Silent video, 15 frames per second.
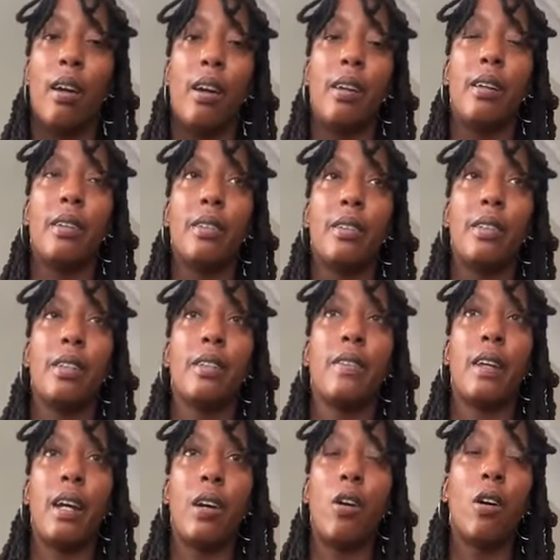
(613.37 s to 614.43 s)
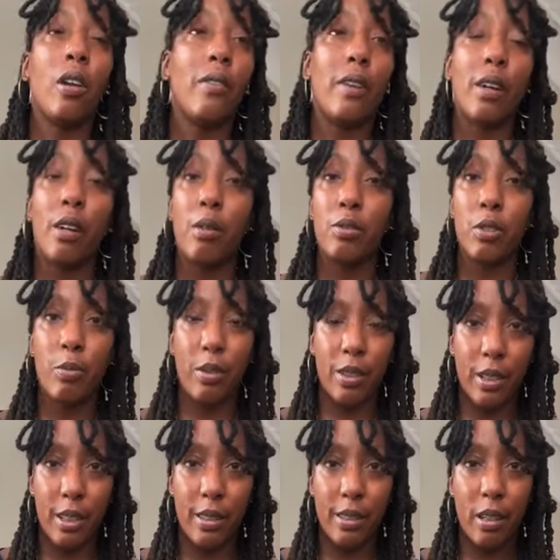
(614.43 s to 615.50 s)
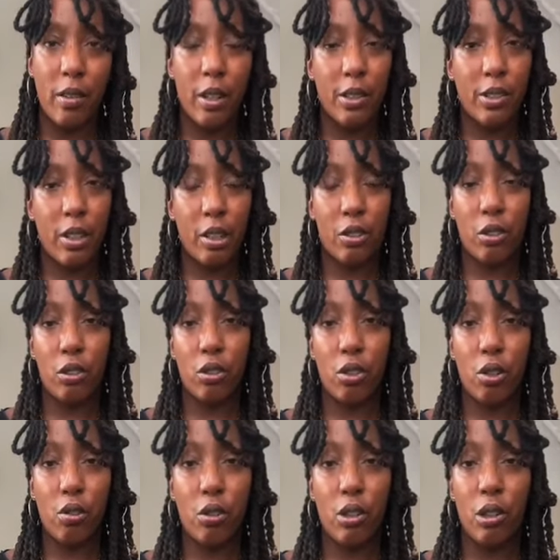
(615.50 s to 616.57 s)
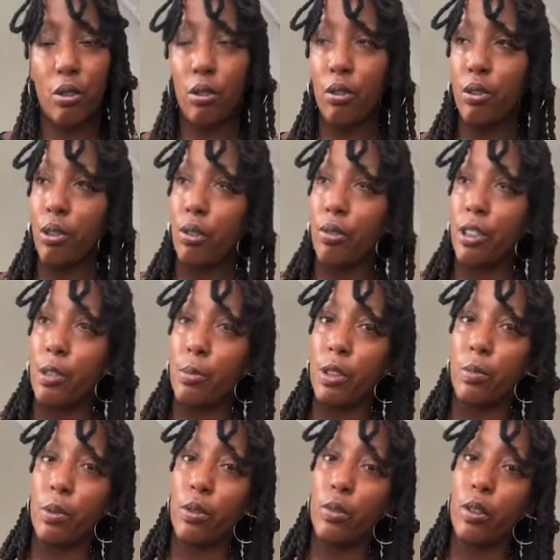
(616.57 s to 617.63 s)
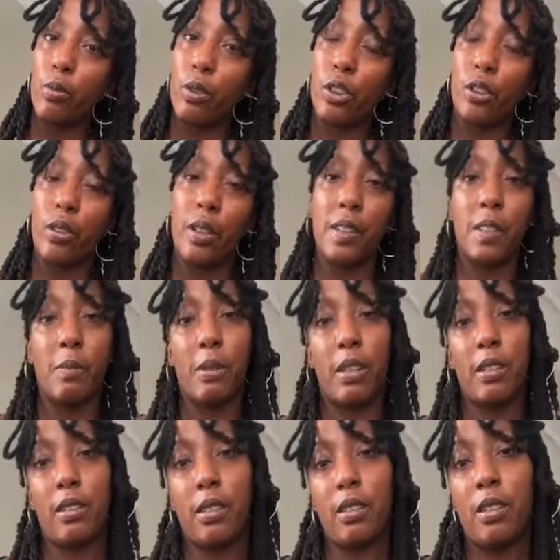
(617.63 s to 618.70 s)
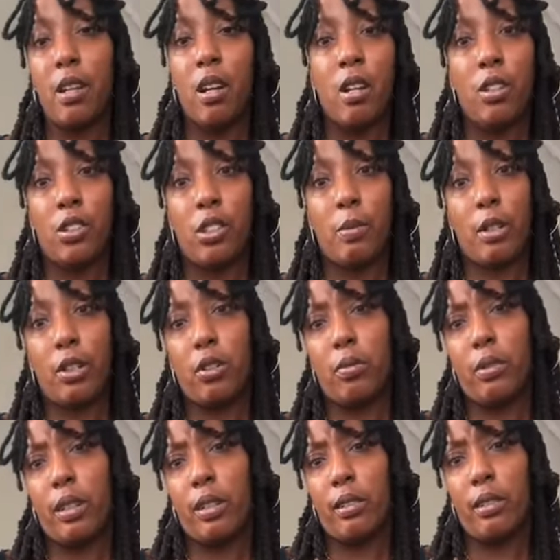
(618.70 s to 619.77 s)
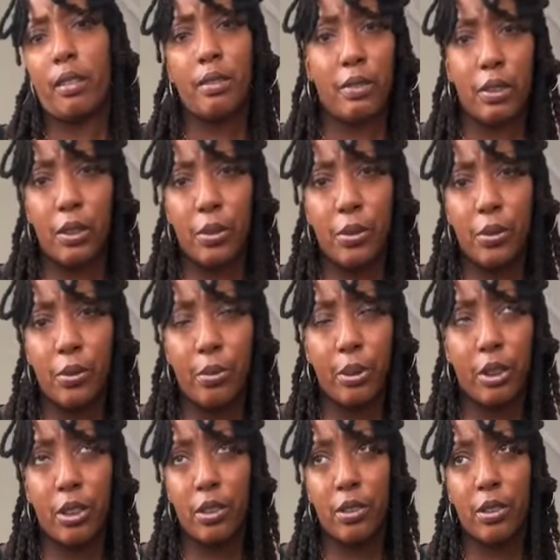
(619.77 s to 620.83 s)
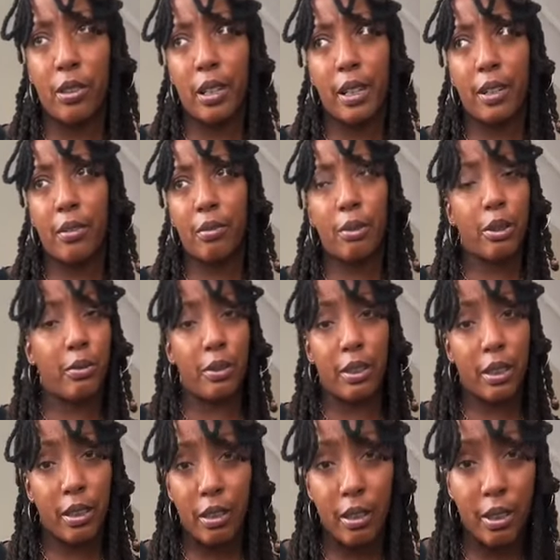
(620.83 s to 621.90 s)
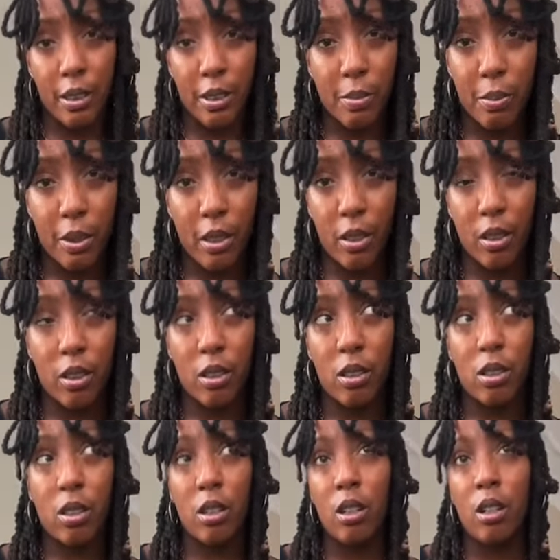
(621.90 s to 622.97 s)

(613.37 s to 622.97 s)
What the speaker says: And I think that all of that comes from this idea that sex is dirty, or you're only supposed to be doing it with your husband and somebody who really loves you, which is like really ridiculous, because